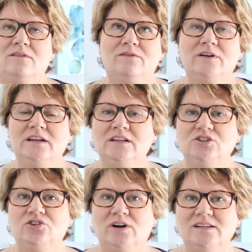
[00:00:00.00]
for
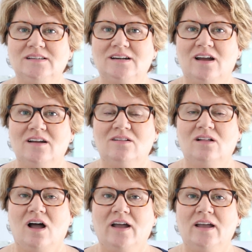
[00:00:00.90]
each dress style,
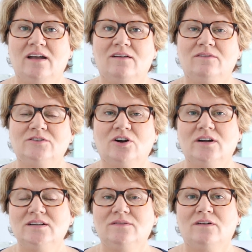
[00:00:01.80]
I have
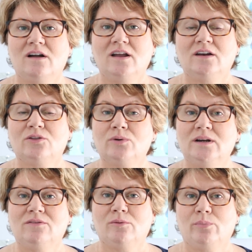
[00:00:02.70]
tried to find three
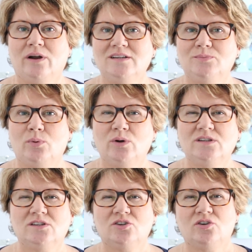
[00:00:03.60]
different price
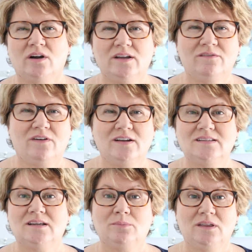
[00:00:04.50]
points to try and
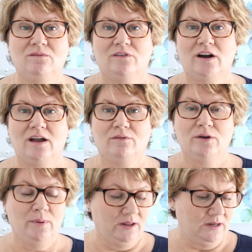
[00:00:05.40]
find something for
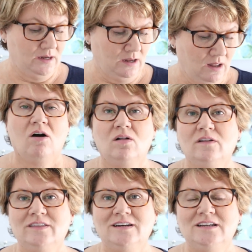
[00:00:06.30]
everybody. All
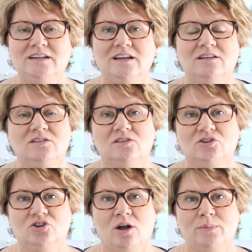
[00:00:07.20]
of the details and the
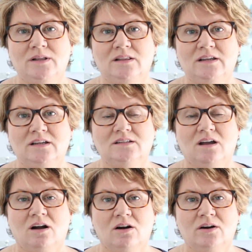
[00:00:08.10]
shopping links
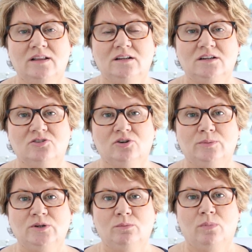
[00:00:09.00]
are in the
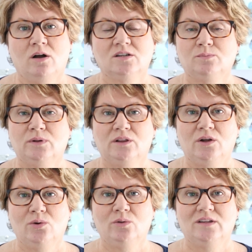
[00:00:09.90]
description box
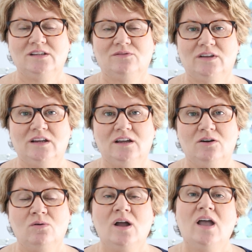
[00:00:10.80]
below this
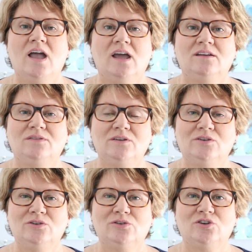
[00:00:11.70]
video. And if you
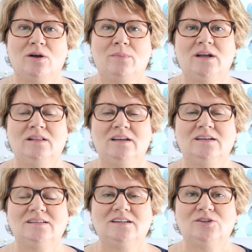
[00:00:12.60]
do shop my
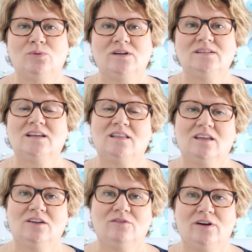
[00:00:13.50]
links, I just want to say
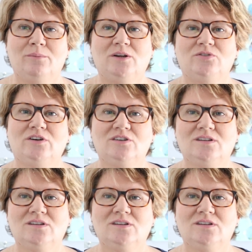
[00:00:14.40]
thank you very much for your